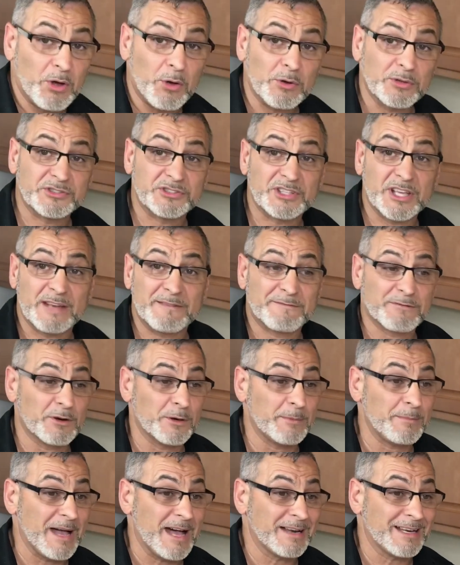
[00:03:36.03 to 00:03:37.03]
bowl sit
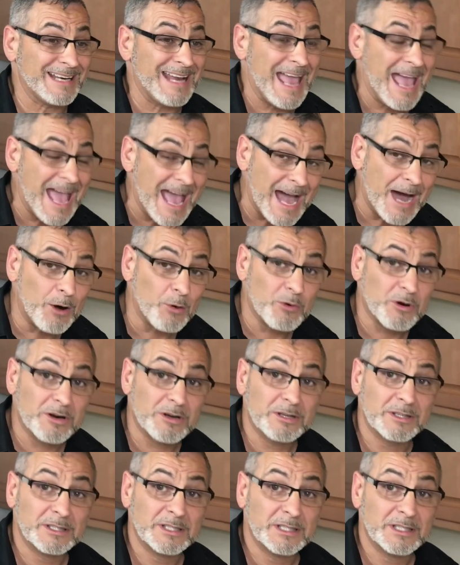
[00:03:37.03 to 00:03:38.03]
for about 1
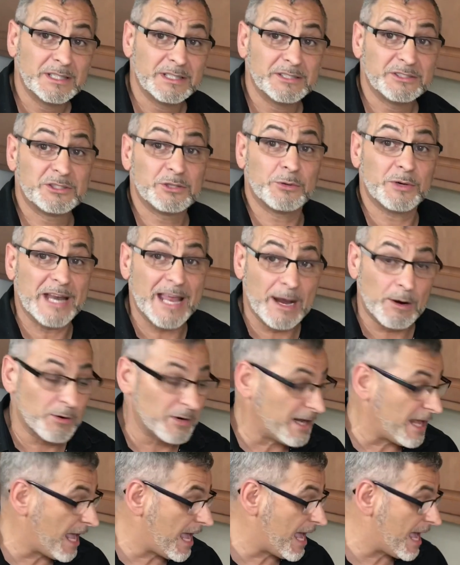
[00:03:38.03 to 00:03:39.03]
hour to 1.5
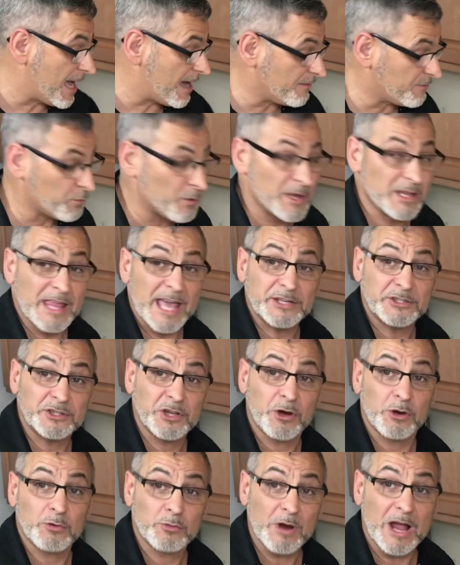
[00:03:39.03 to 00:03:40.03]
hours while
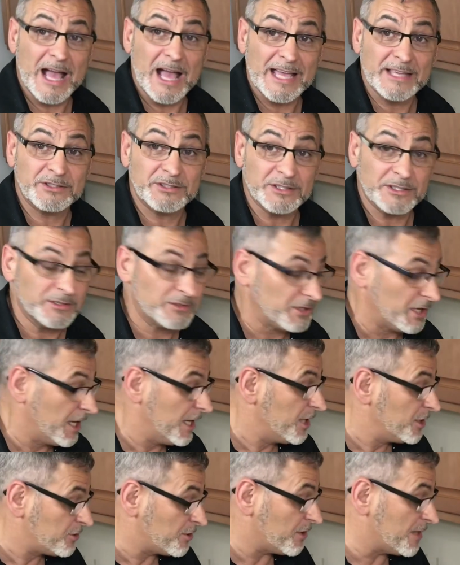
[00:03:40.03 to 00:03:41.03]
that dough rises.
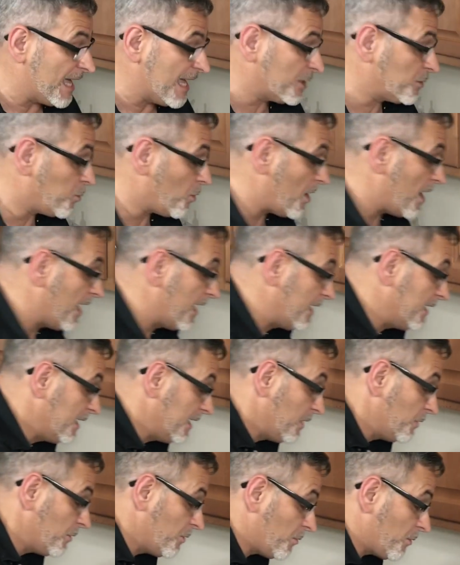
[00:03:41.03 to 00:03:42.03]
So that's why
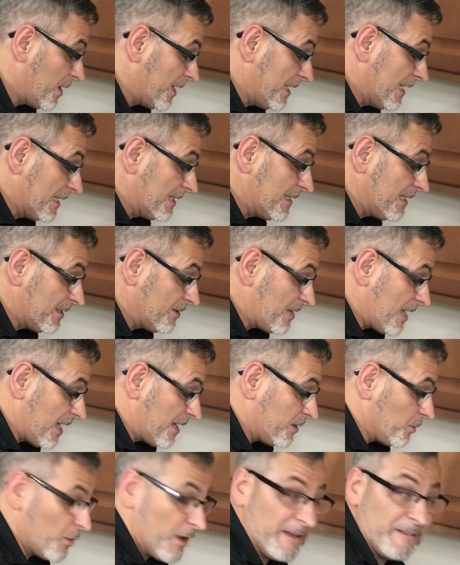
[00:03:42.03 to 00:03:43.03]
we want to get this
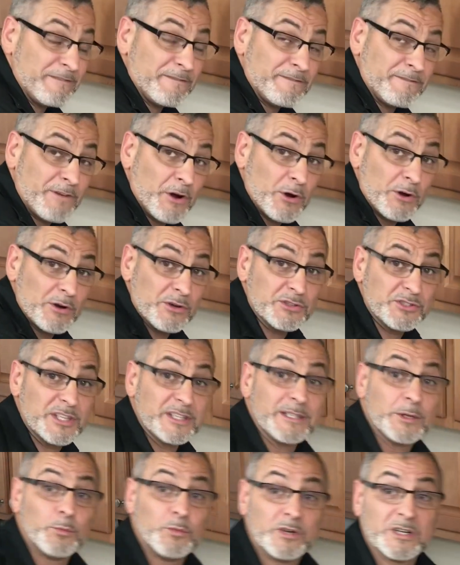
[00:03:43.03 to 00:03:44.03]
out of the way
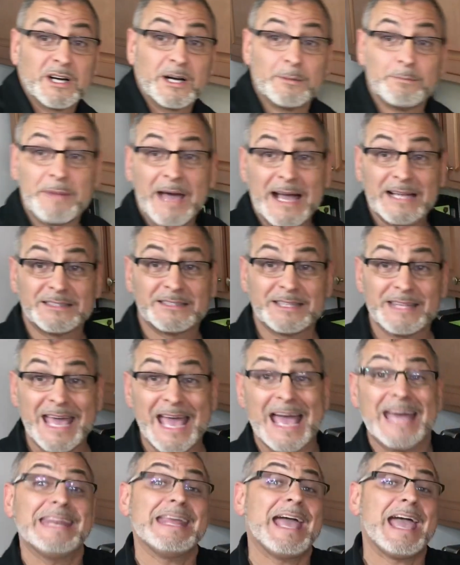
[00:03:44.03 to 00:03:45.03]
first, and then we'll come back to
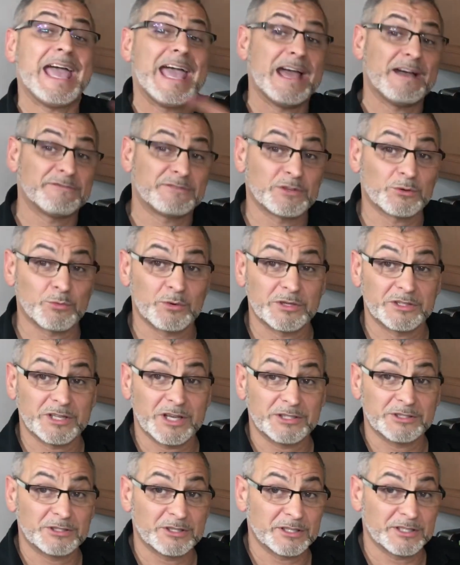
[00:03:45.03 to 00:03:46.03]
that after we're
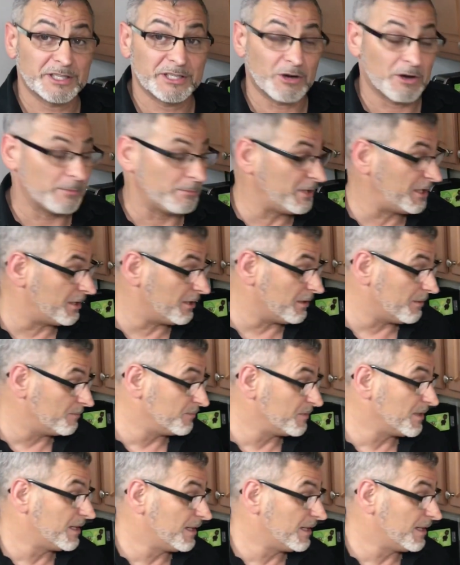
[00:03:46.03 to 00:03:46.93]
done cooking our meal.